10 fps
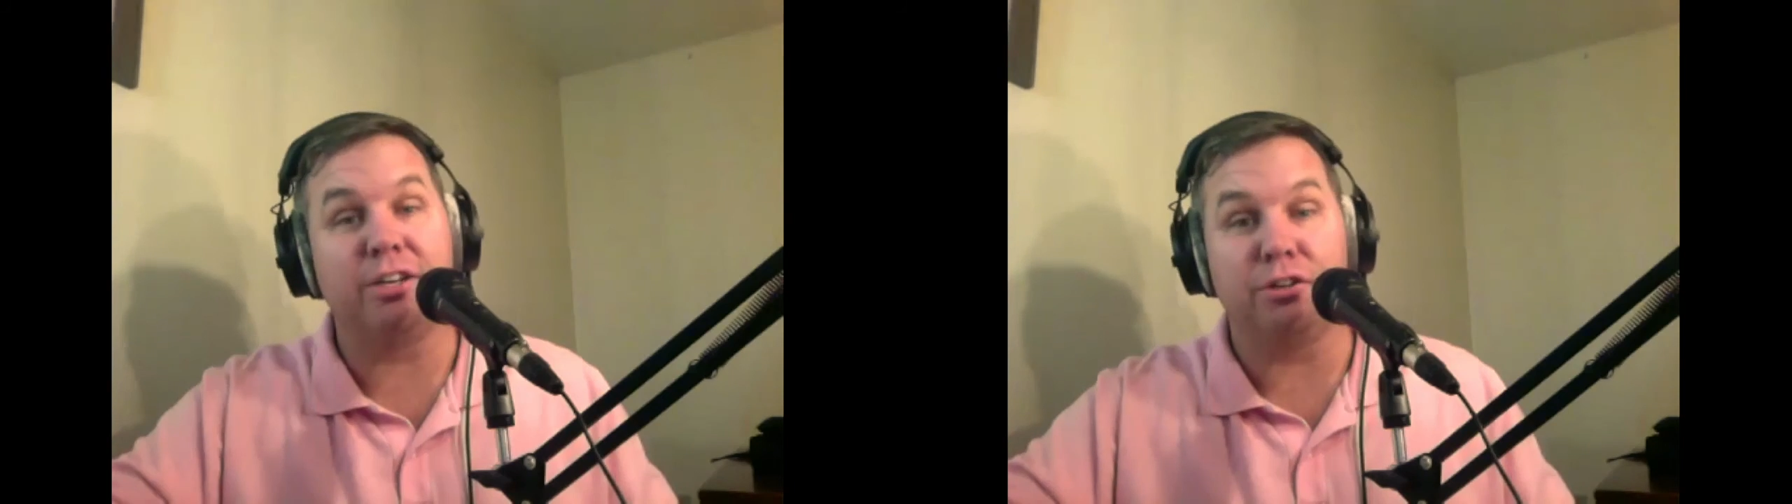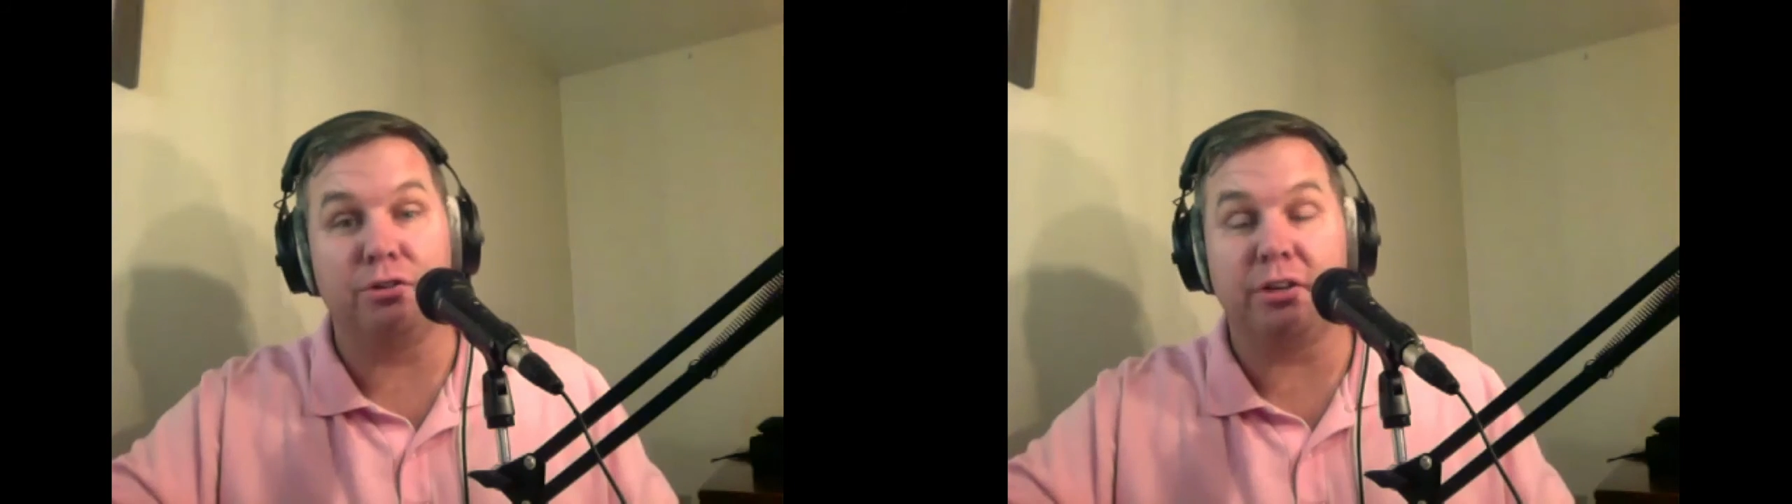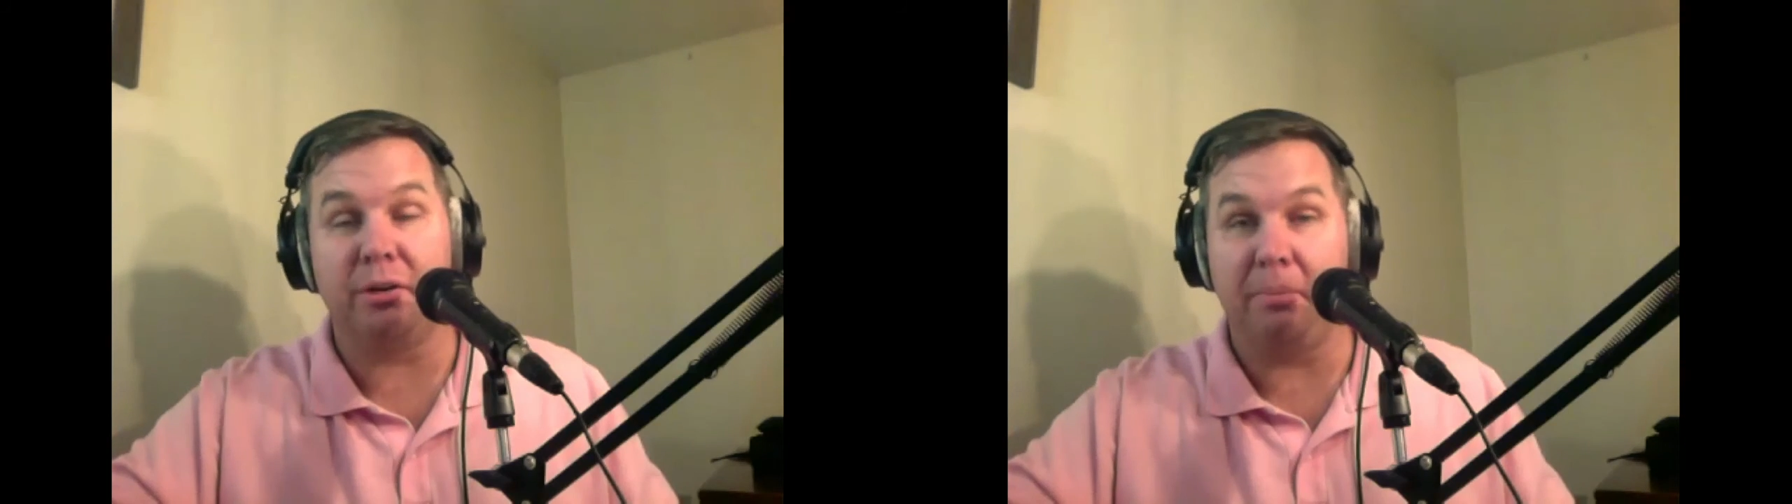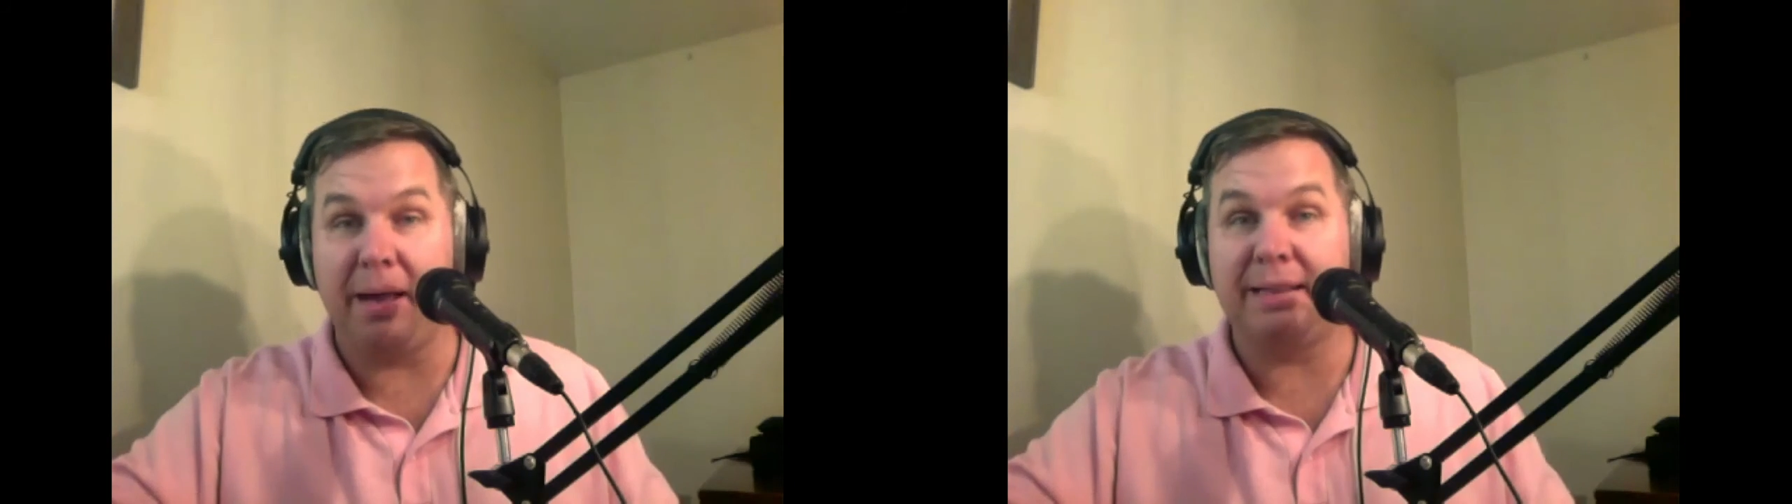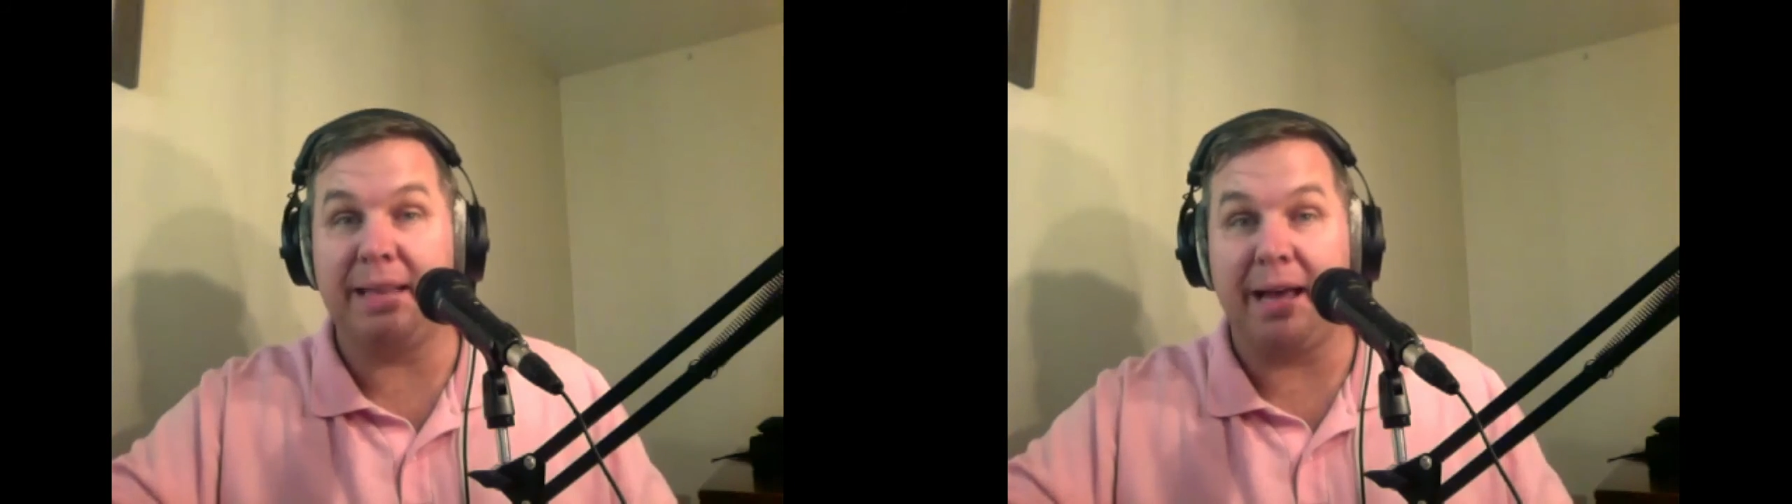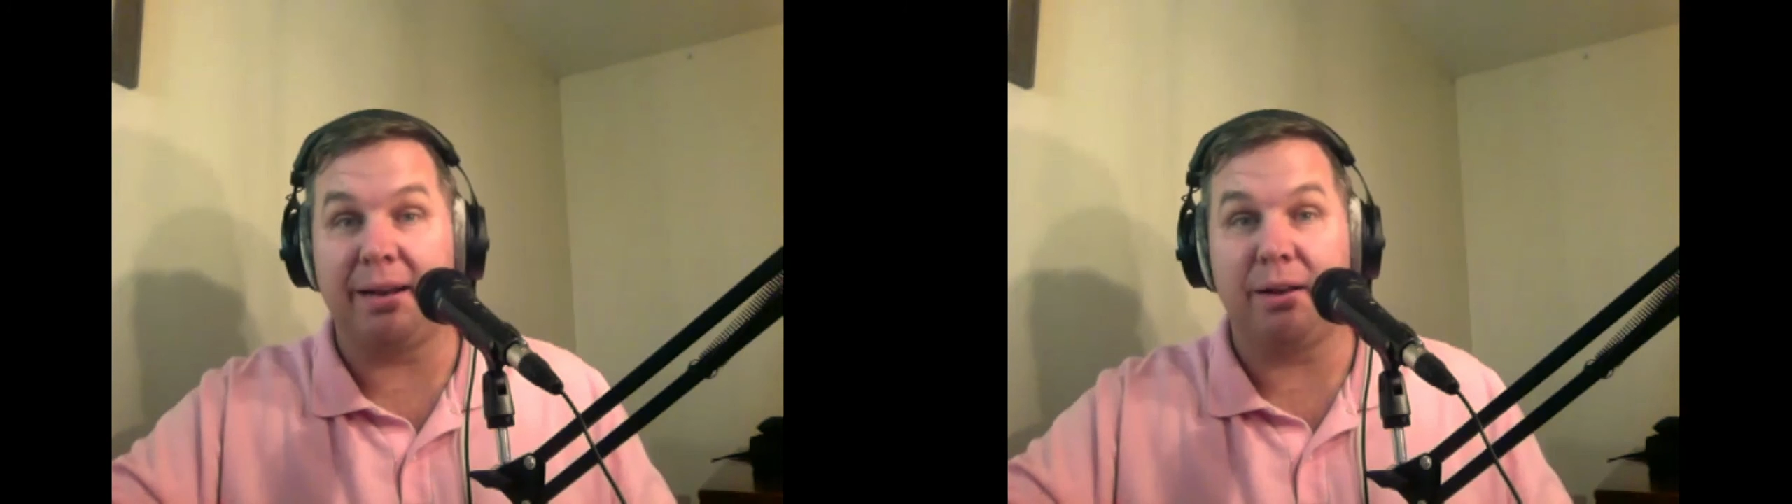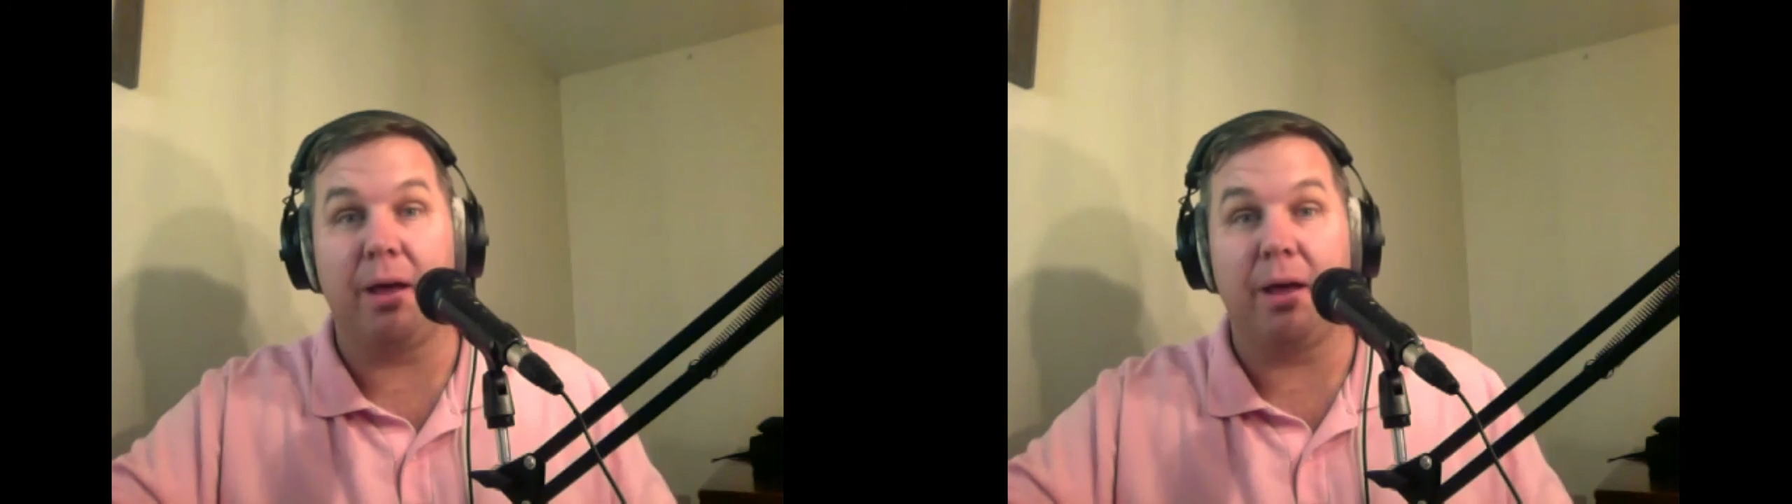you could have made that